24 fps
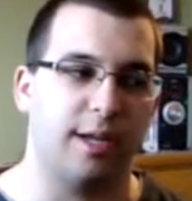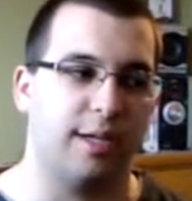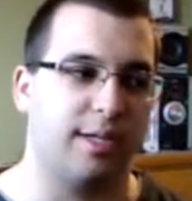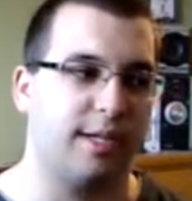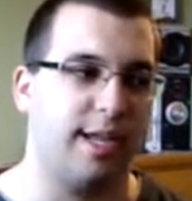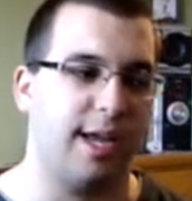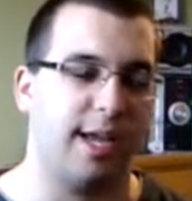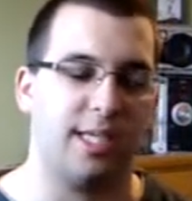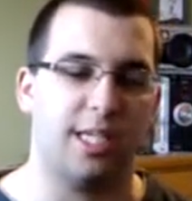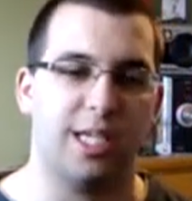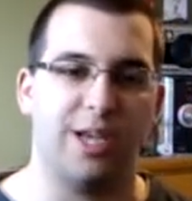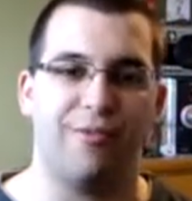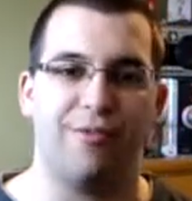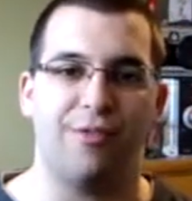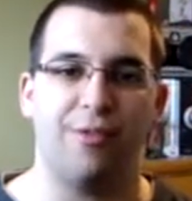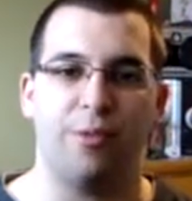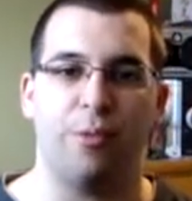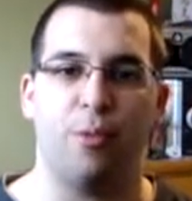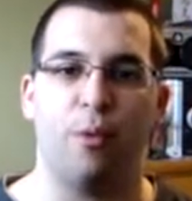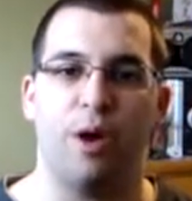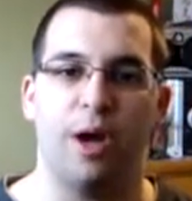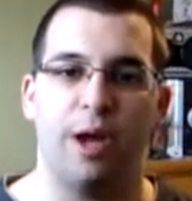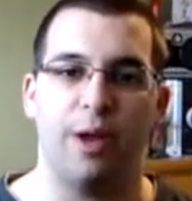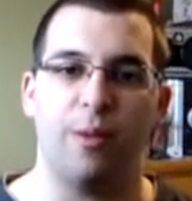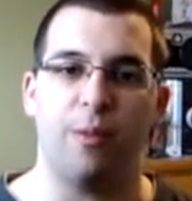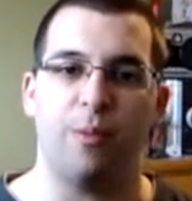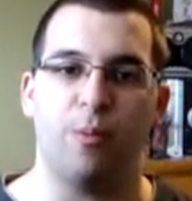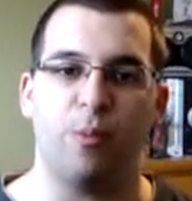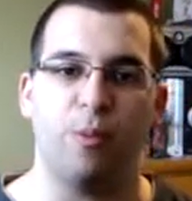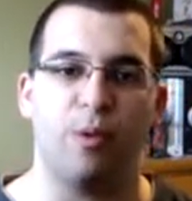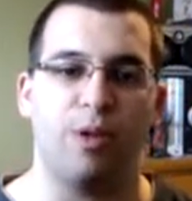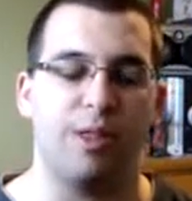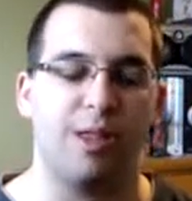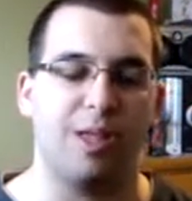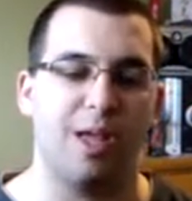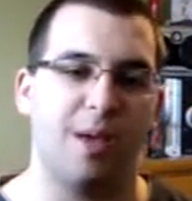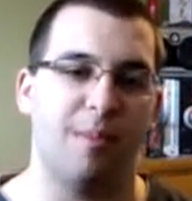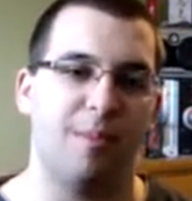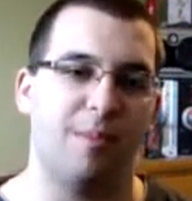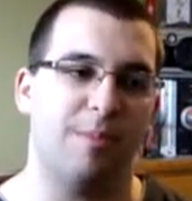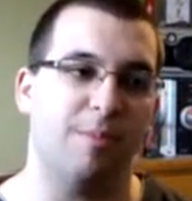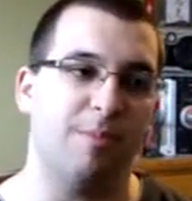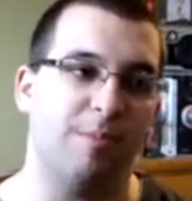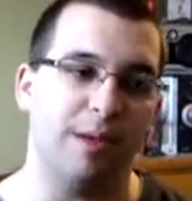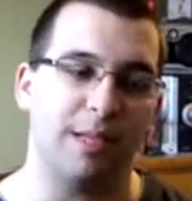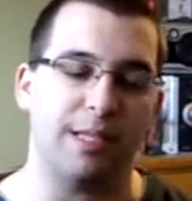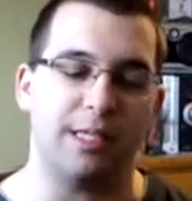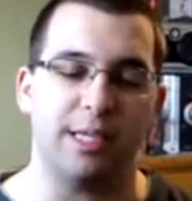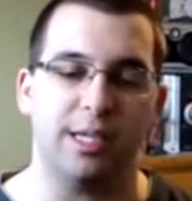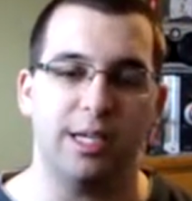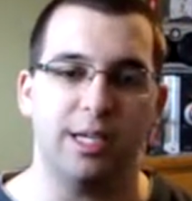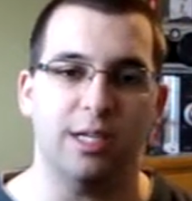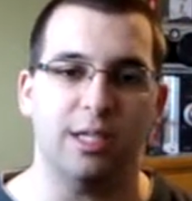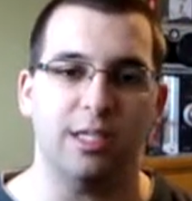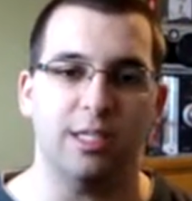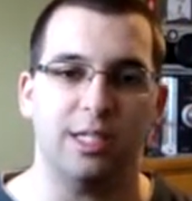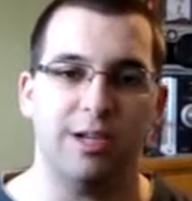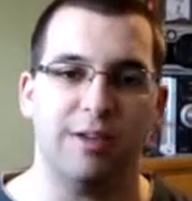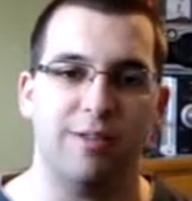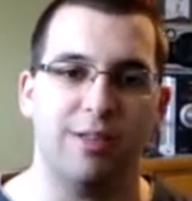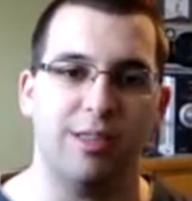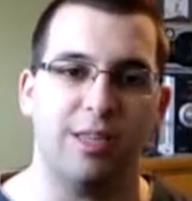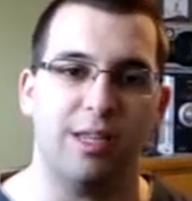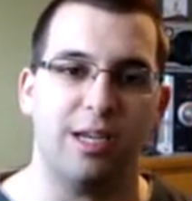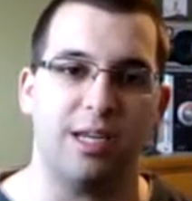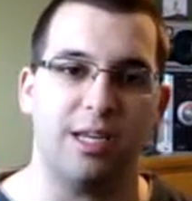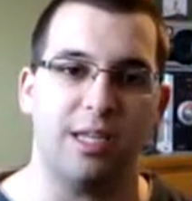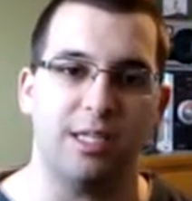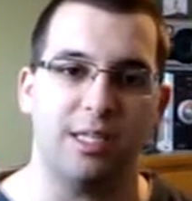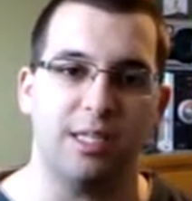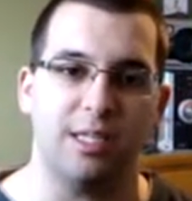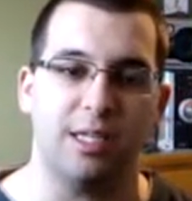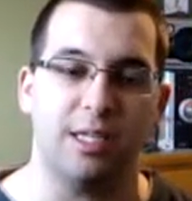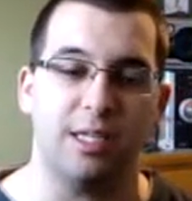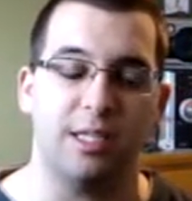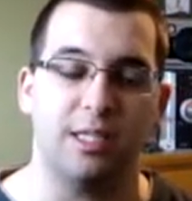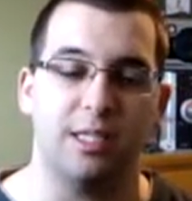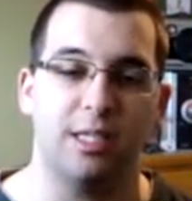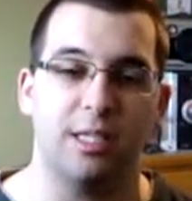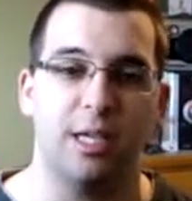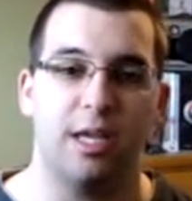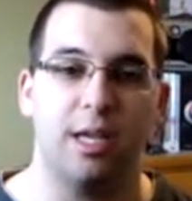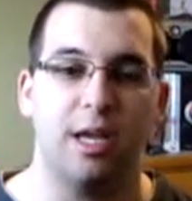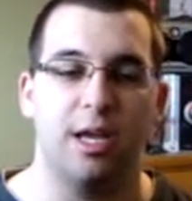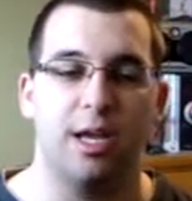takes everyone with him, basically kills everything he sees,